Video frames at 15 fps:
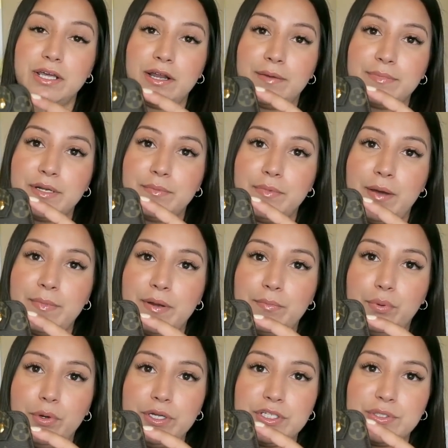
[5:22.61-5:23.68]
and I'm gonna, I'm
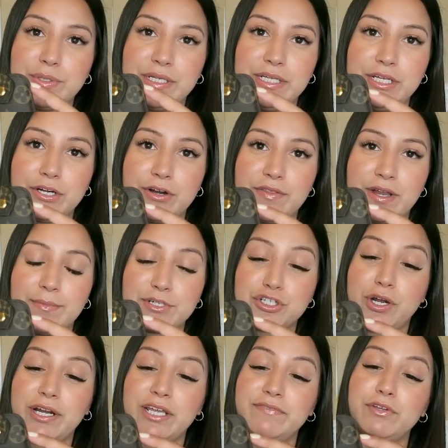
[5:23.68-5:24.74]
gonna point to it here and then I'm gonna
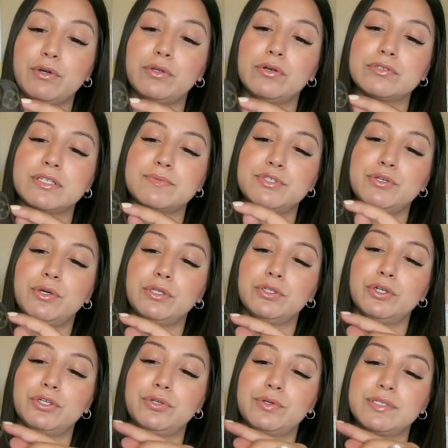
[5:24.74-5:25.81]
try to give you a close up so you can look.